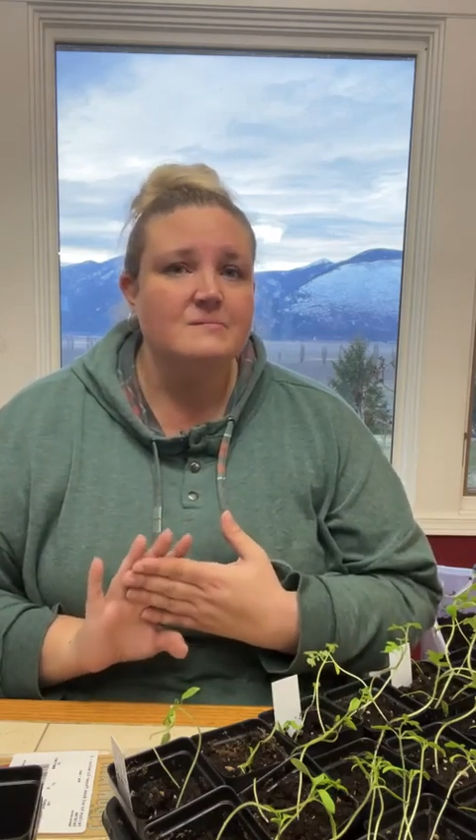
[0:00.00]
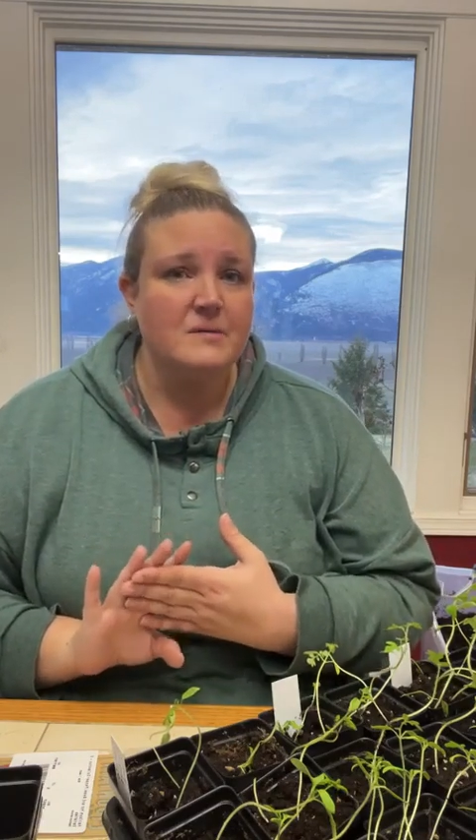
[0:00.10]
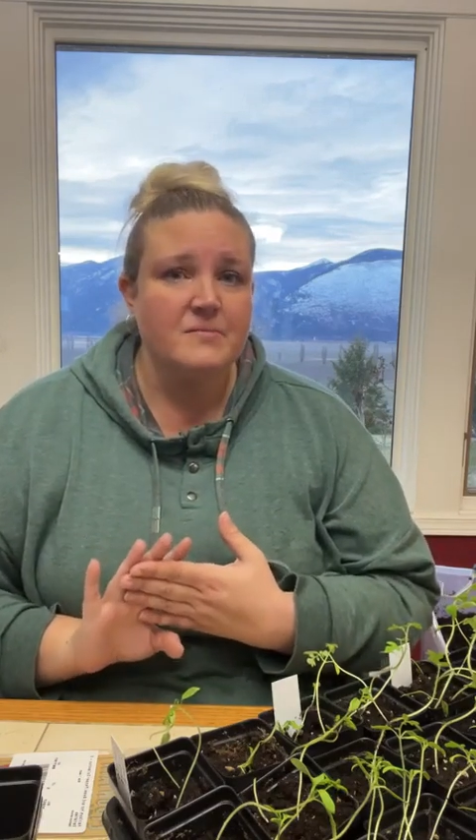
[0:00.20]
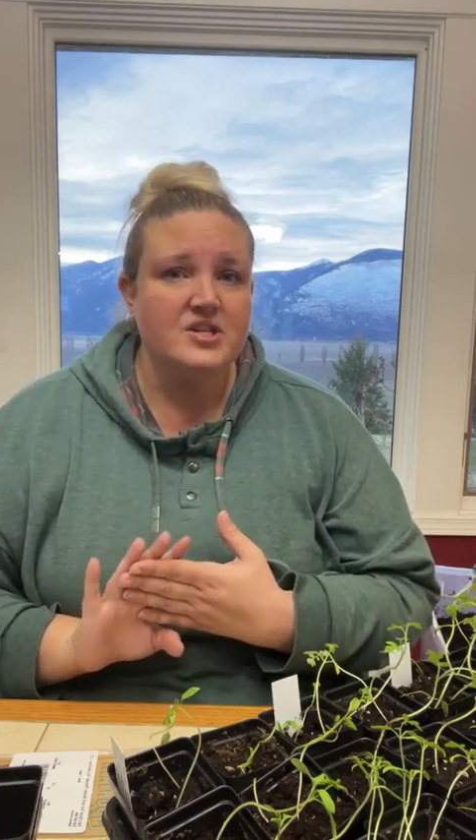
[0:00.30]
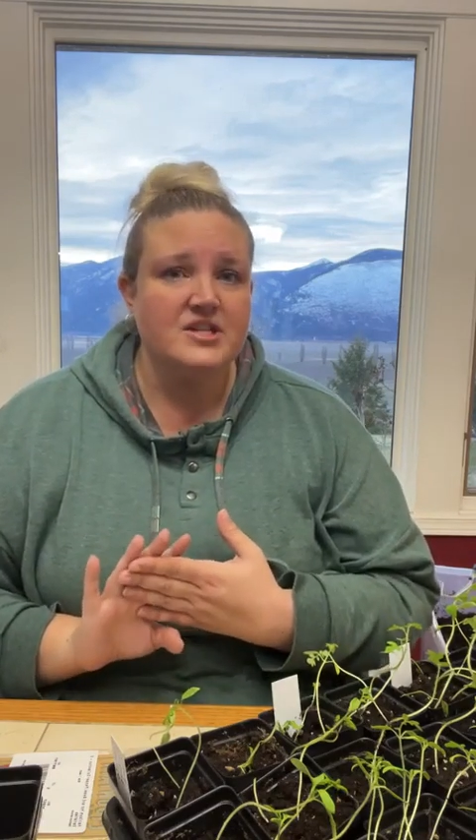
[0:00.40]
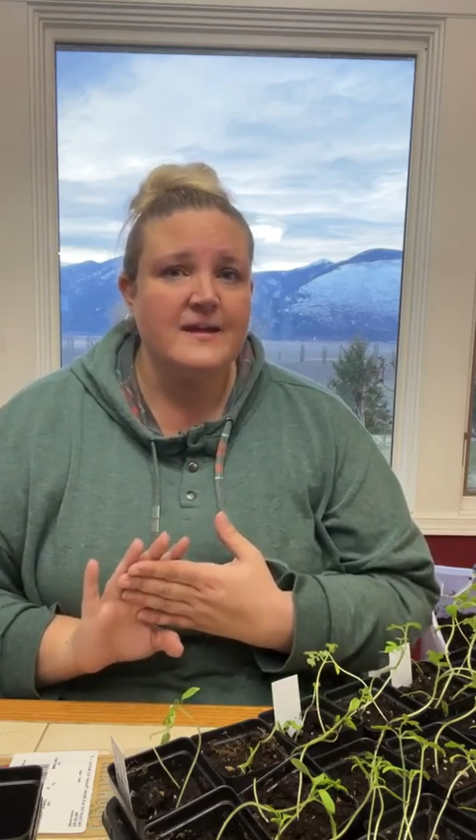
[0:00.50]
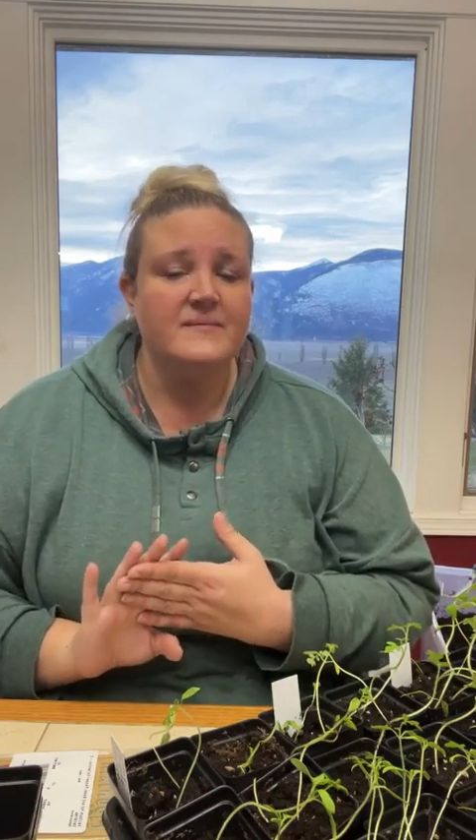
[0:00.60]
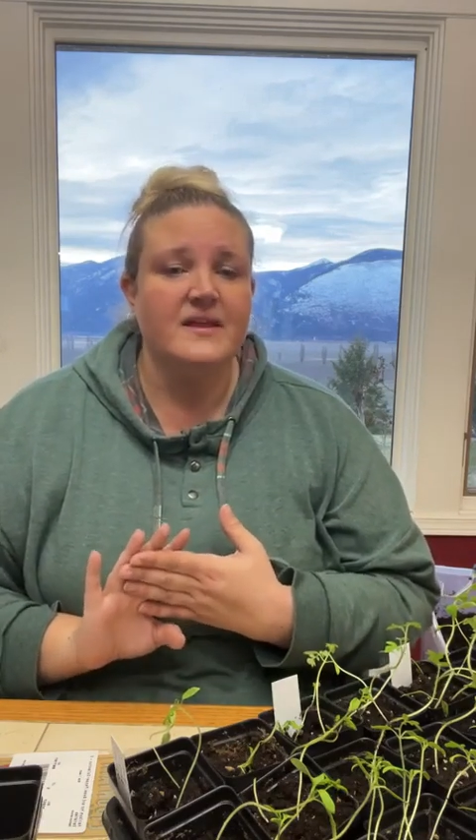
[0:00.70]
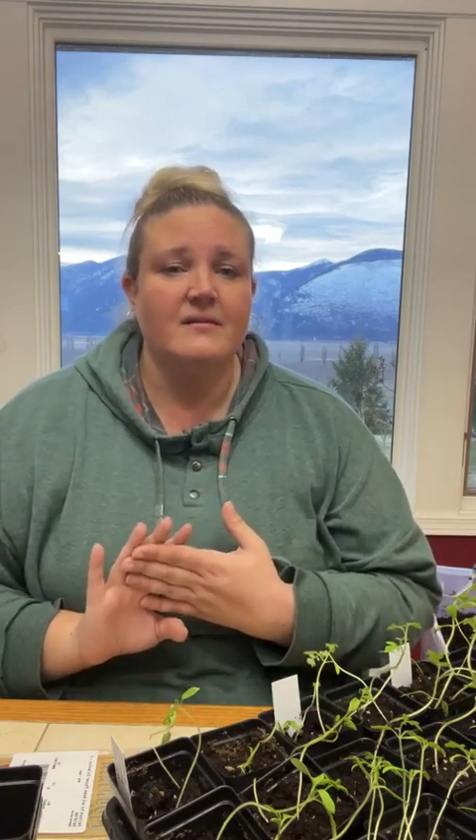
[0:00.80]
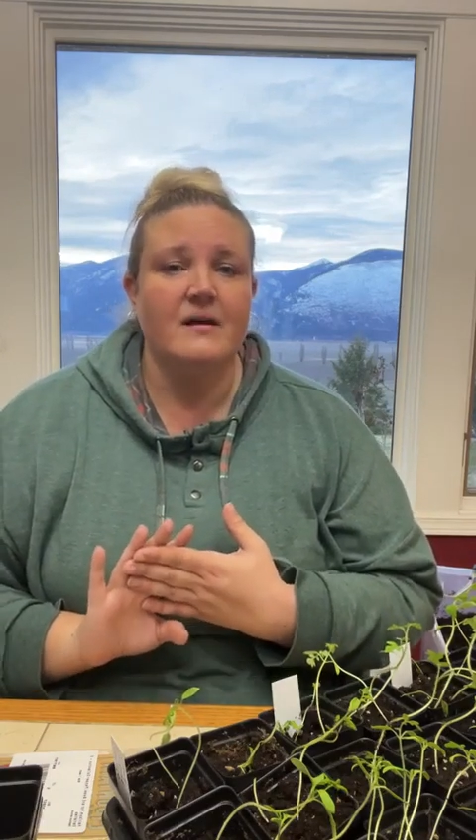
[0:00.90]

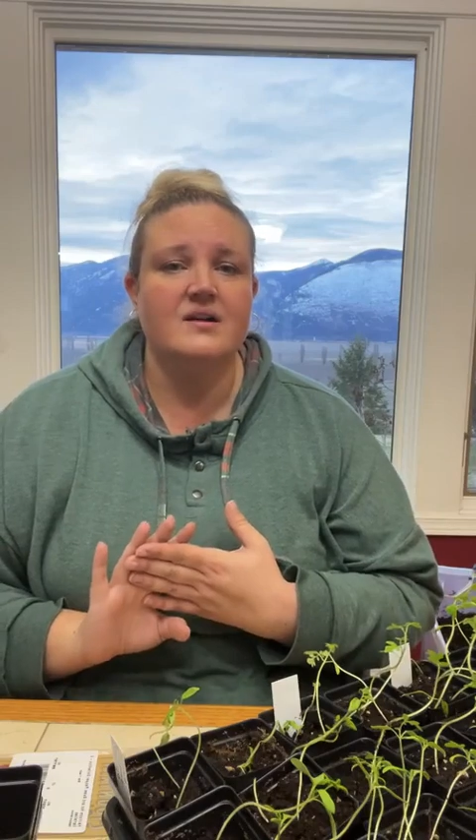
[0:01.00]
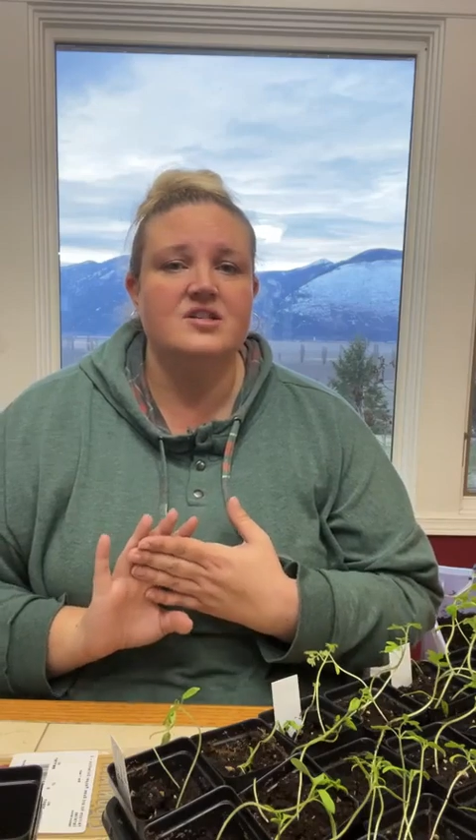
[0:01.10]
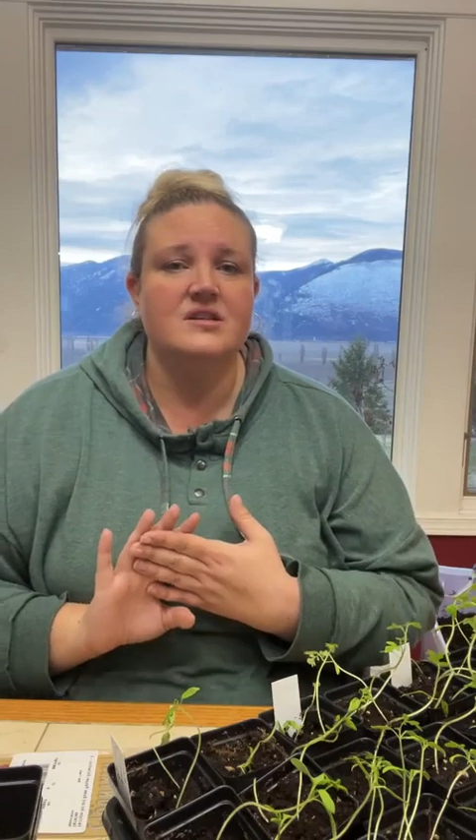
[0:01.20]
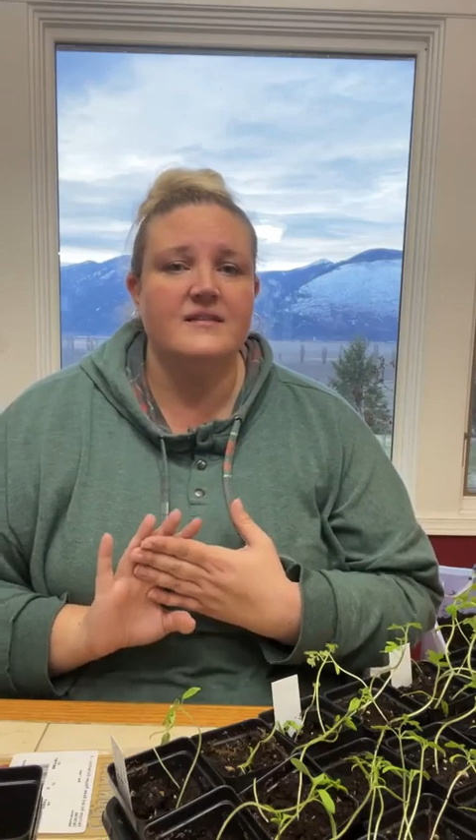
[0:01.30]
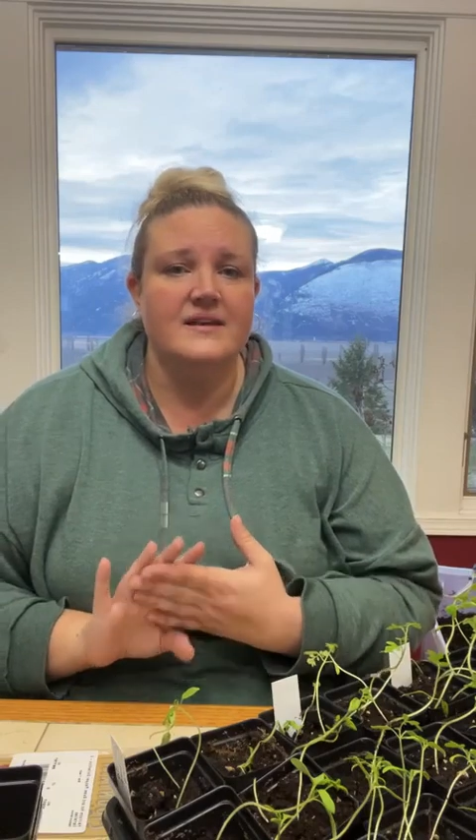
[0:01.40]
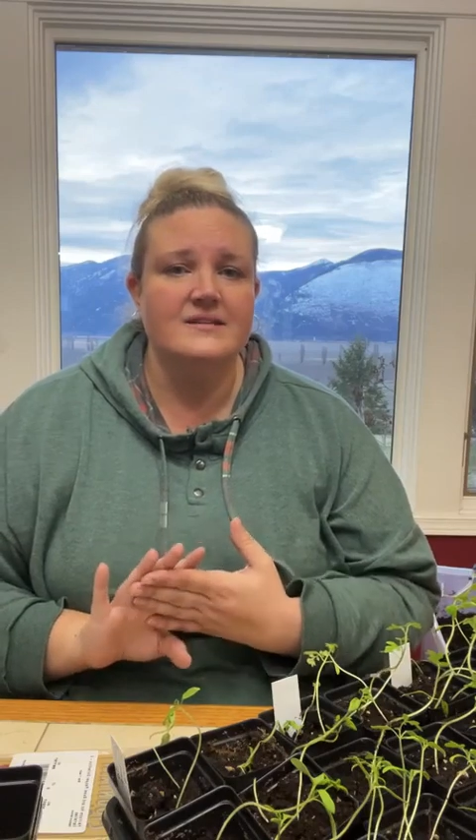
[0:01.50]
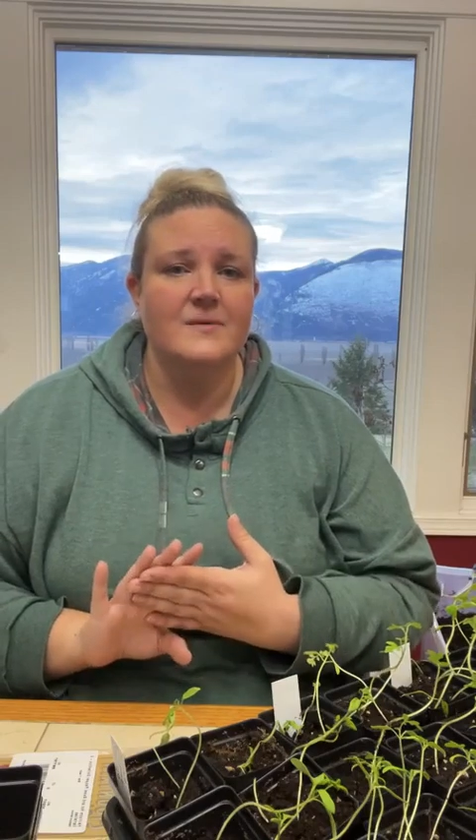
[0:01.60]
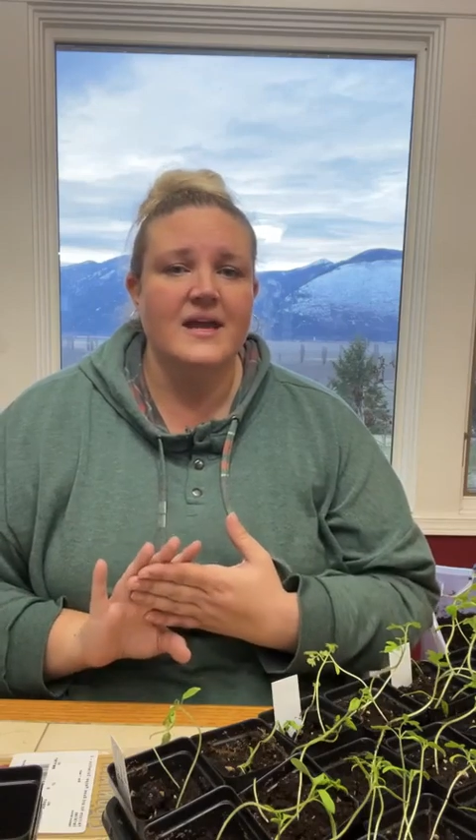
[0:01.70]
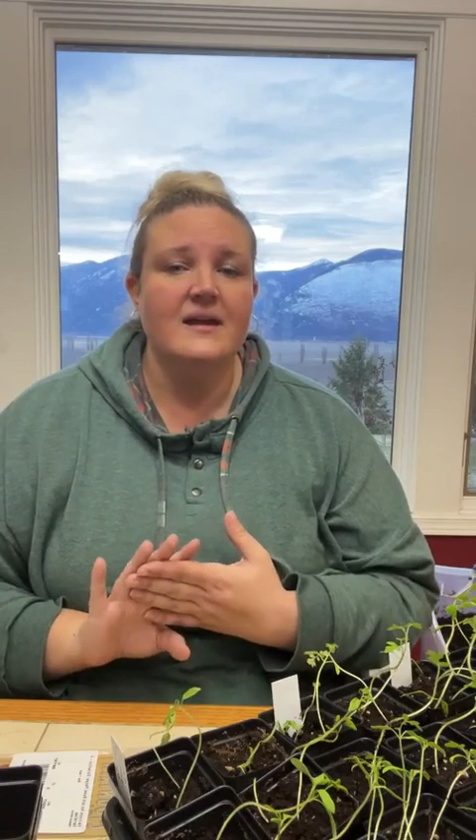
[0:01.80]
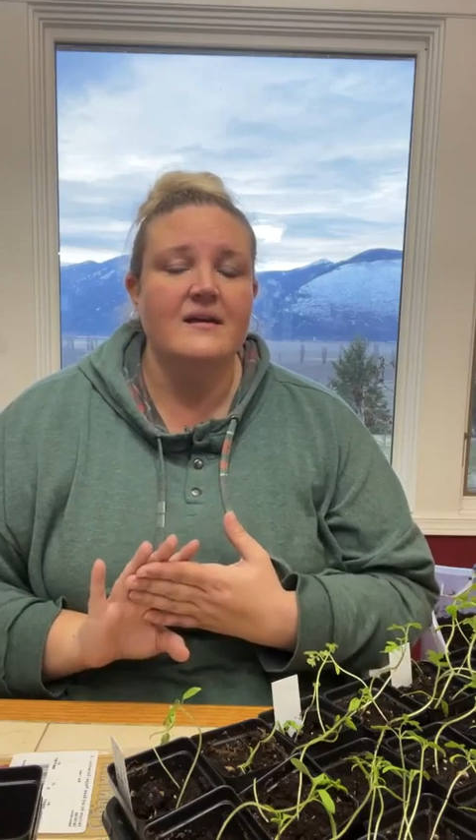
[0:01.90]
membership that launched this
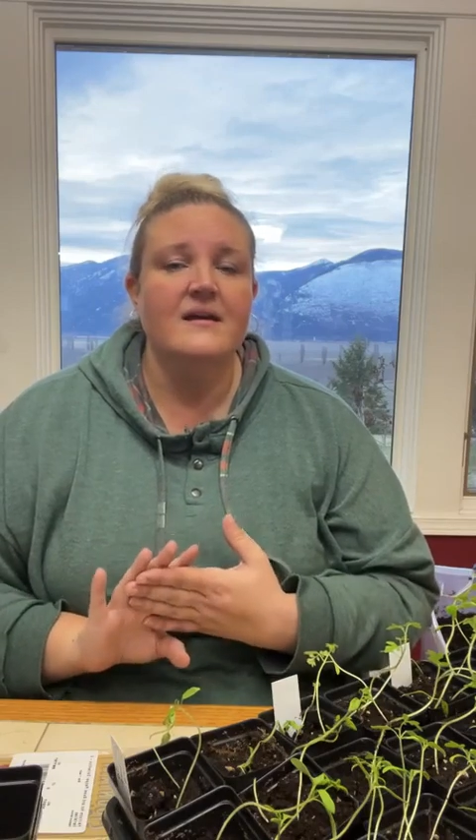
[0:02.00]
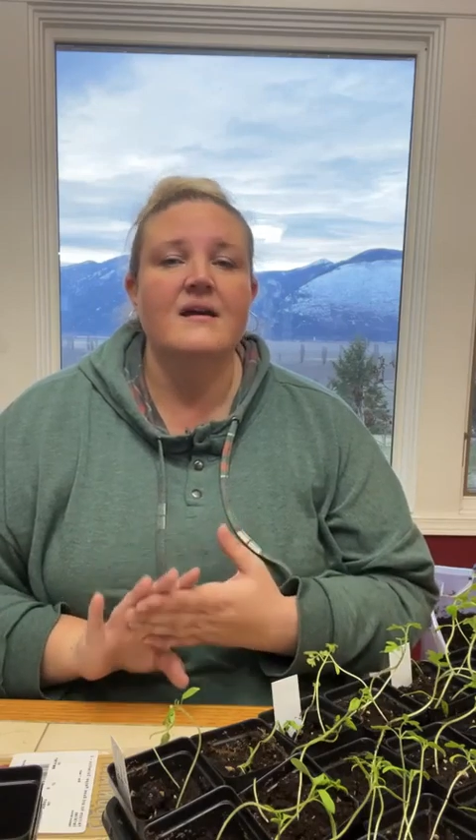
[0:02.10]
week.